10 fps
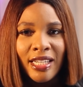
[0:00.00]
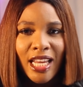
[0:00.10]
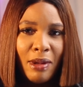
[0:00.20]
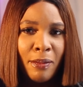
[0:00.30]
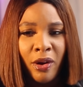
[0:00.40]

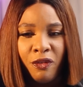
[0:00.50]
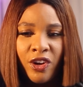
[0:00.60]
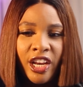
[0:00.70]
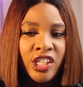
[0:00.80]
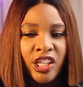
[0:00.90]
that's my
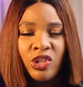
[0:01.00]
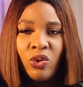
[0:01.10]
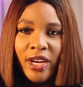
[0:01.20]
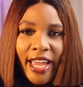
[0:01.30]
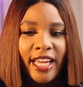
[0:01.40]
boyfriend I say you
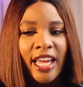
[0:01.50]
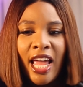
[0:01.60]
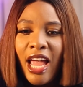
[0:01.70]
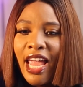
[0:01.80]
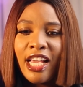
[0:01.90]
don't like,
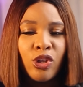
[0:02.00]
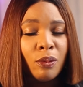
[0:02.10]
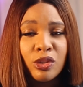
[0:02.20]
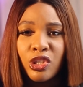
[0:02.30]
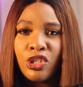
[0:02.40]
and he's
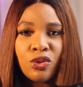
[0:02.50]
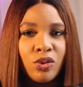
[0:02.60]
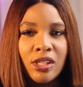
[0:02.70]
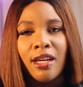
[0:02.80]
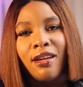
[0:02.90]
coming to see you
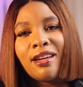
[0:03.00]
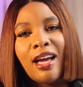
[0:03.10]
today.